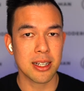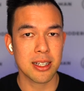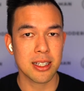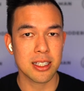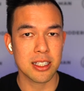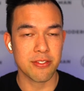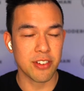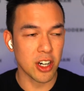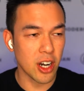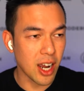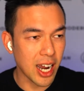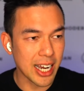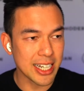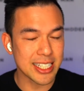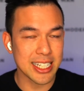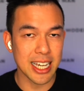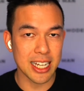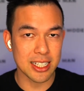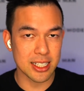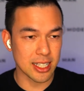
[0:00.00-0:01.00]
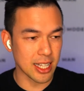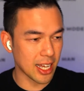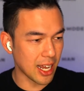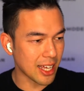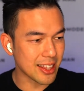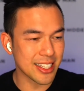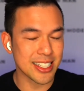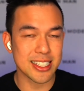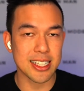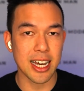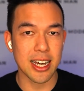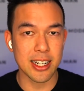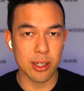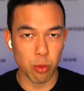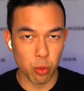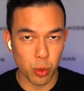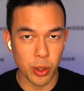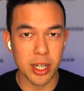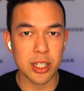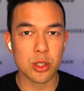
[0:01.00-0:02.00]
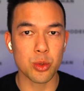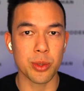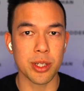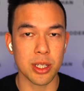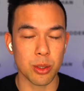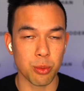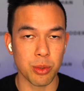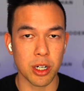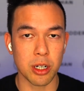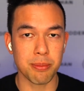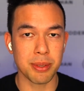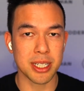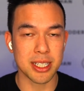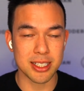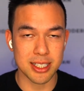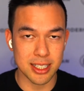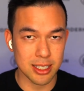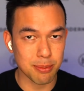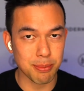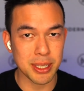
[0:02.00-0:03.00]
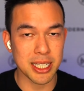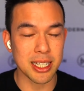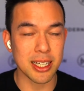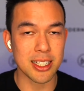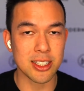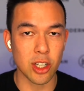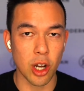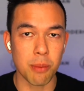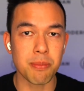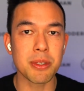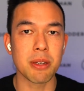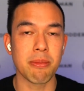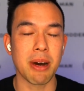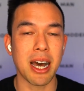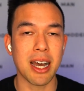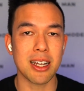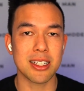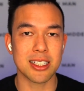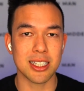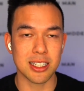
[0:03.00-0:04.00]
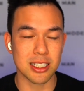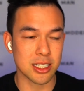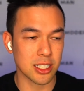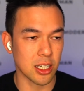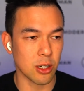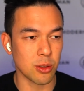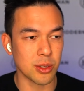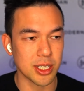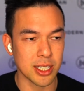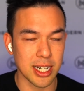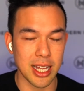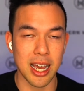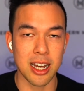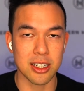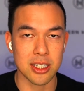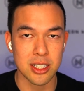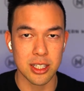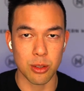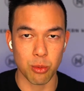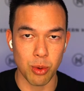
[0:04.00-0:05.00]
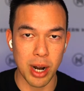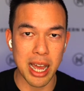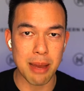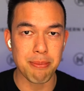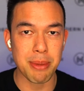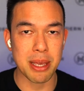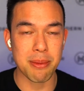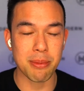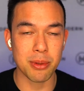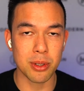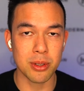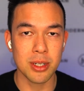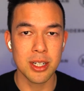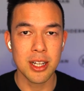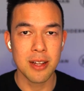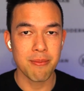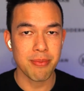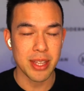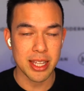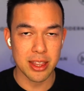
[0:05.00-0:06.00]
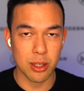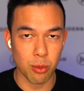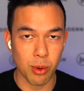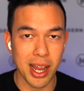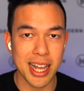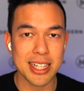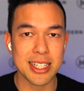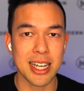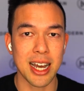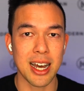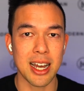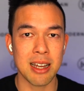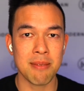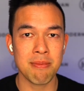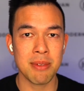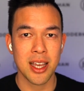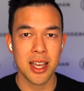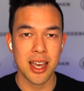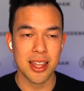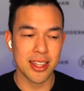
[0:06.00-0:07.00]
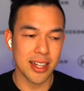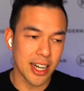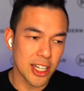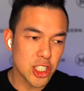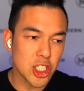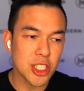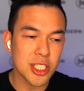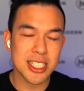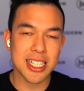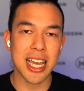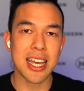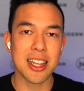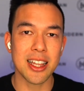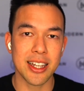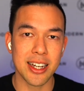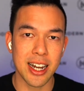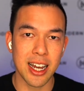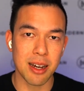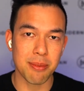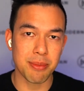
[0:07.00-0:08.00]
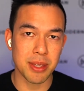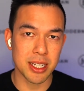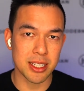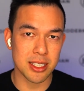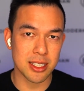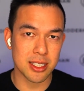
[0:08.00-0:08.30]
there's a very high chance that at the start it works really well because it's optimized and it's going out to the right people at the right time. And then as you scale it up, there's